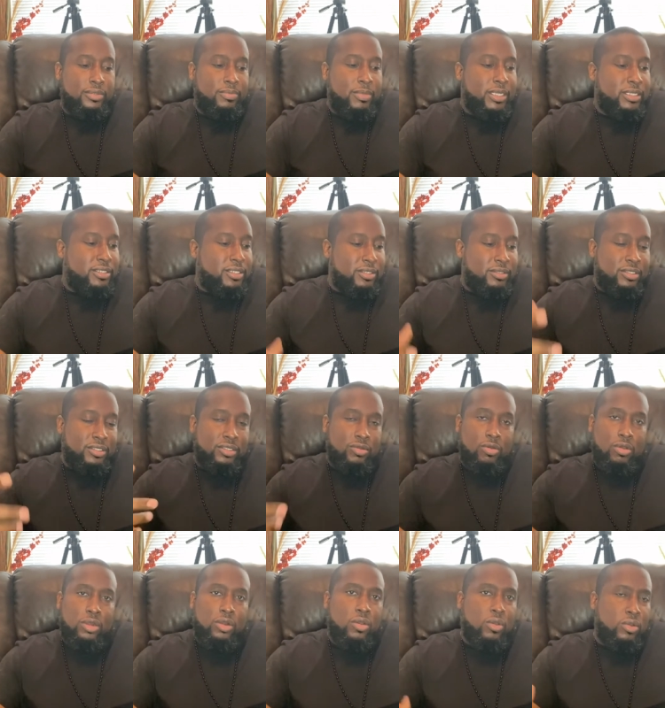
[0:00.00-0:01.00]
Man, she's just
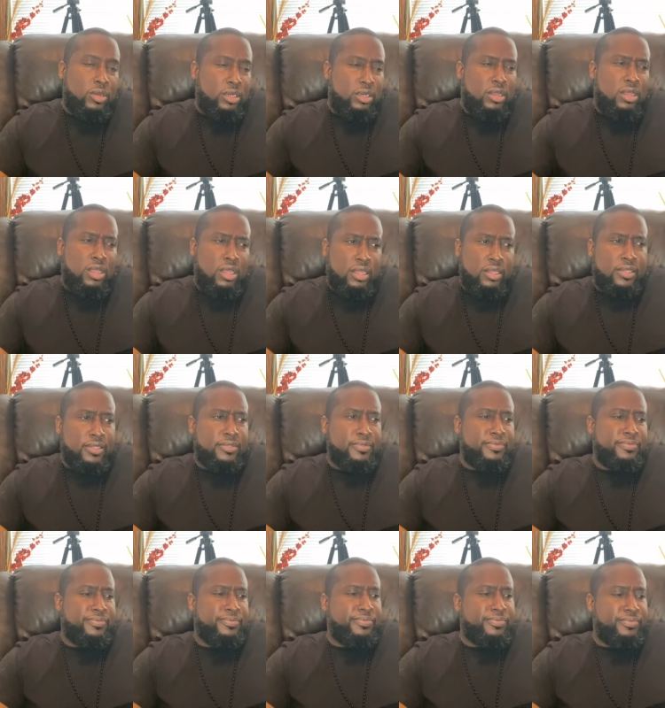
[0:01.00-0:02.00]
going on and on.
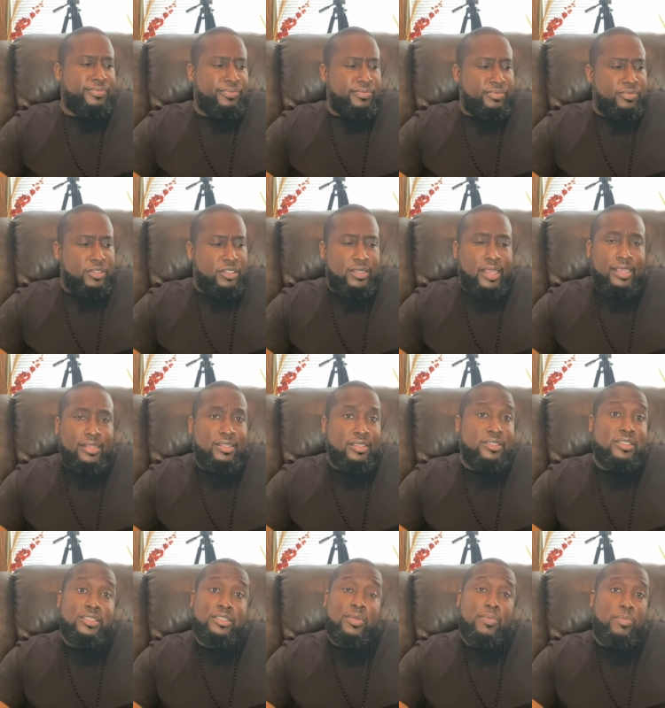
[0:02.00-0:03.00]
She's like,
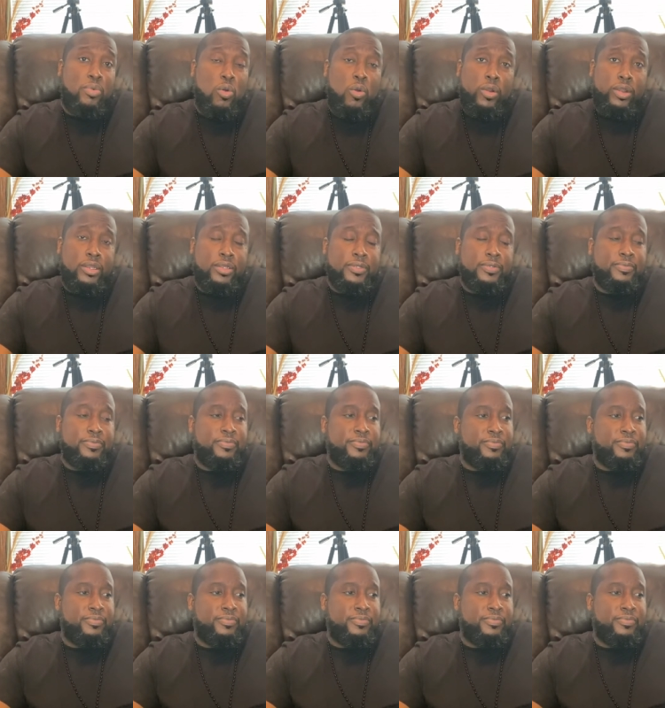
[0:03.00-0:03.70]
this is important.